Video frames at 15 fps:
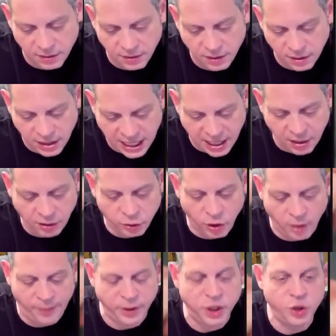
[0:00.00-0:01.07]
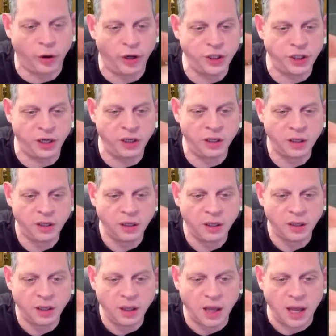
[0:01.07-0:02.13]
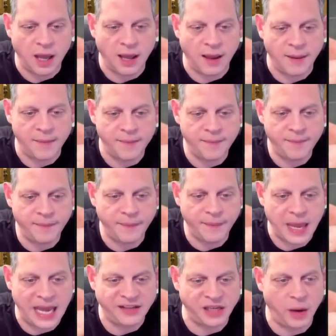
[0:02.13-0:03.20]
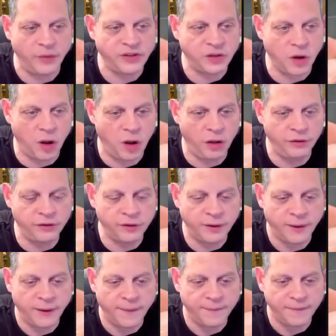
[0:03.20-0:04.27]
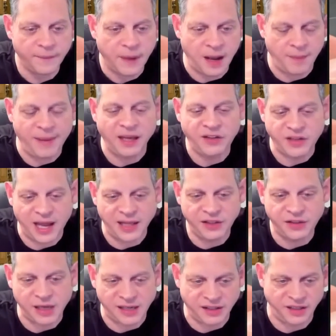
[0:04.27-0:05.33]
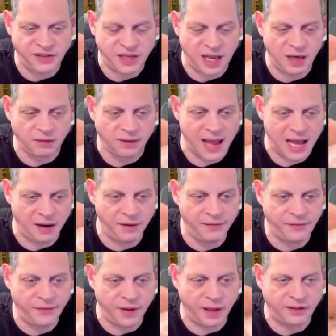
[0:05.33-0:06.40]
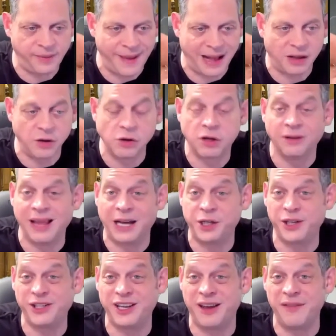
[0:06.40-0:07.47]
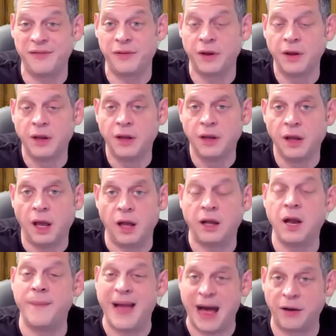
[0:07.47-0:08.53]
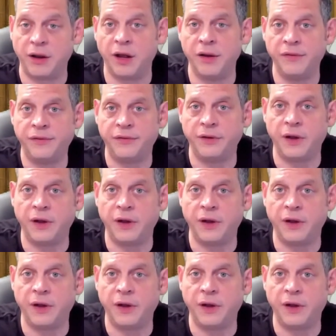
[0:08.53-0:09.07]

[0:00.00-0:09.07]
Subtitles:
he grew up in Georgia, as I was told, and it makes sense. As I said, a lot of tobacco collections have come out of